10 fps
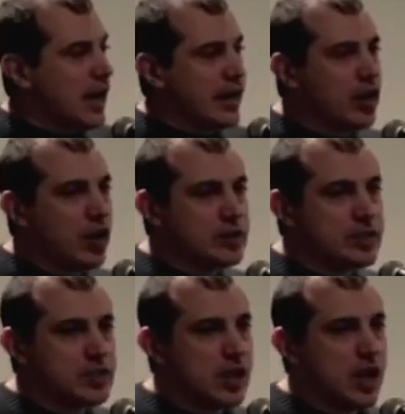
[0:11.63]
I call
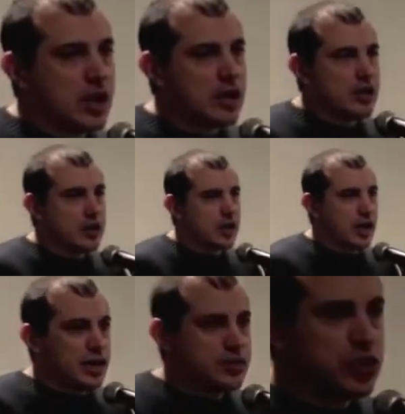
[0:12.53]
this talk
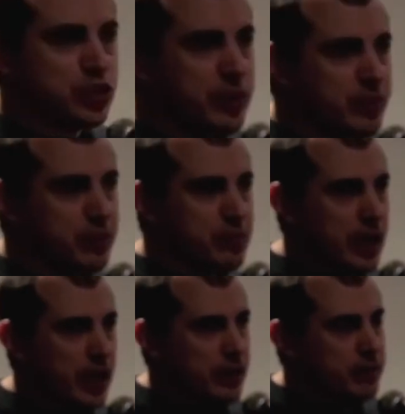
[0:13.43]
streaming
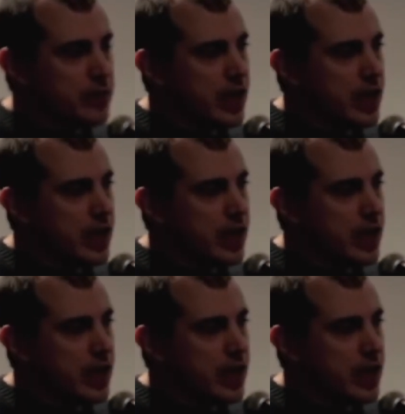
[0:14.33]
money.